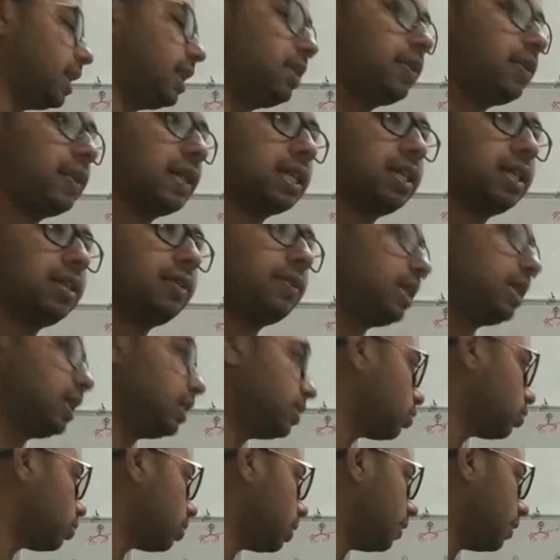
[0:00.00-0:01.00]
radioactivity
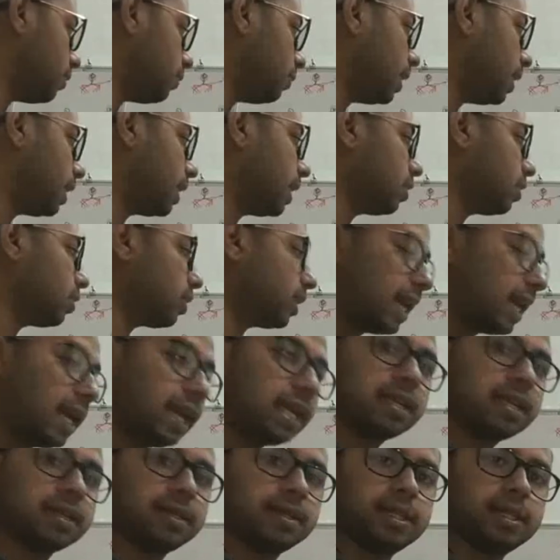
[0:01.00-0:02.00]
so that we can
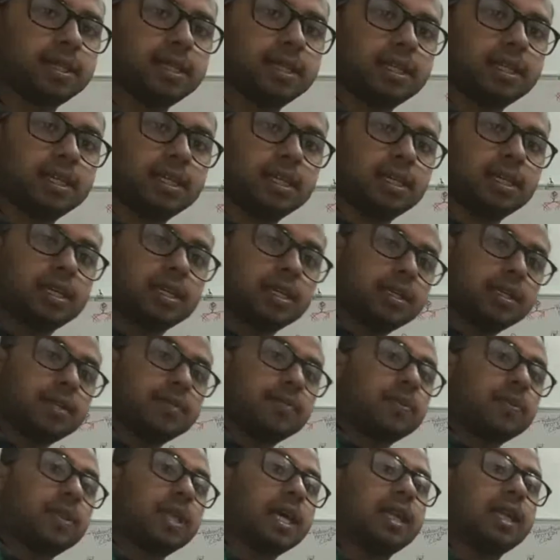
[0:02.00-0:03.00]
get
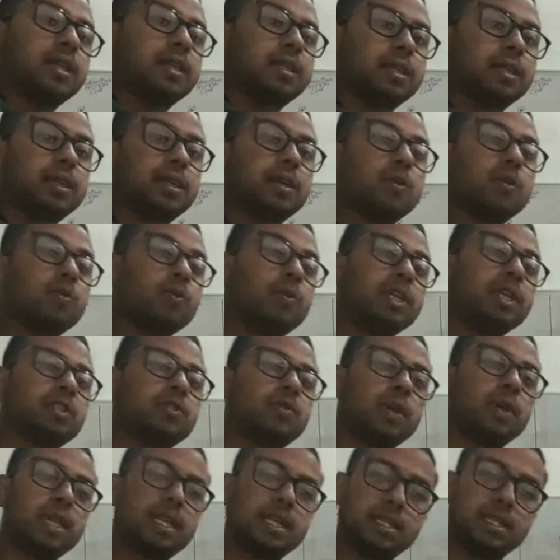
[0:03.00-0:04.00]
that which
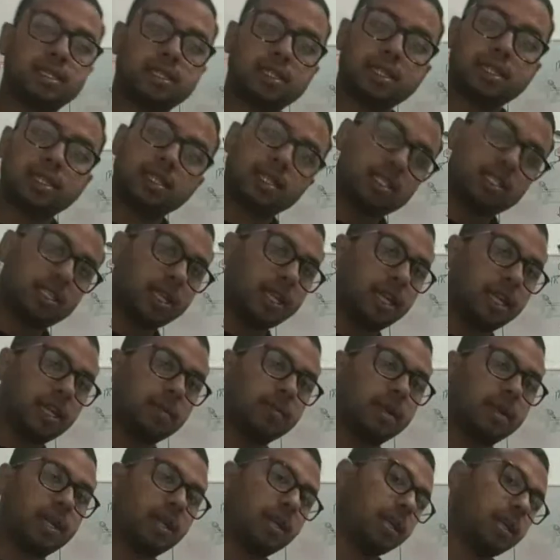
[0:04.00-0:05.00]
one is the
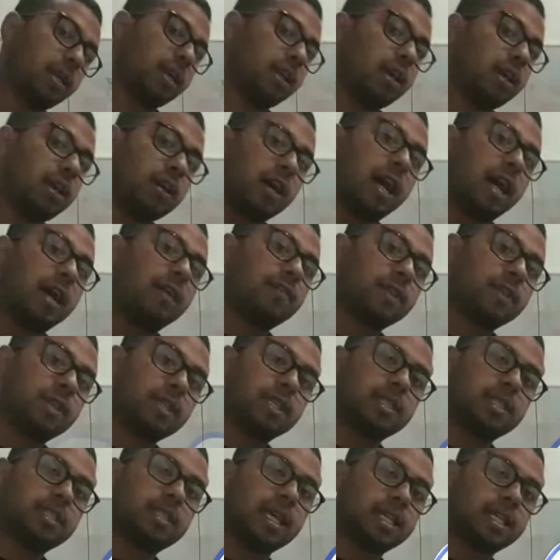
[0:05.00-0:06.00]
genetic material. After
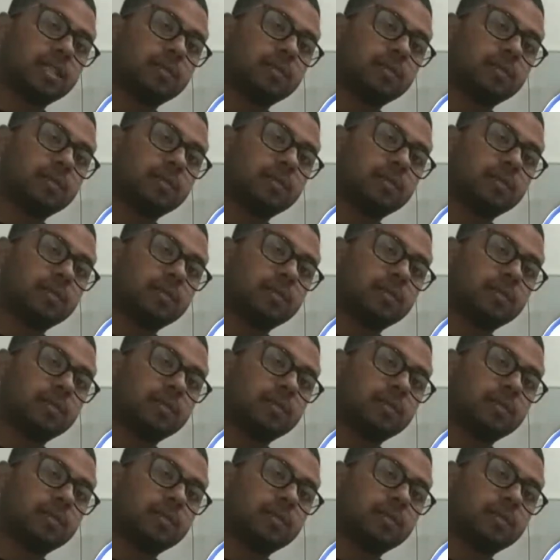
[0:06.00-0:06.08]
this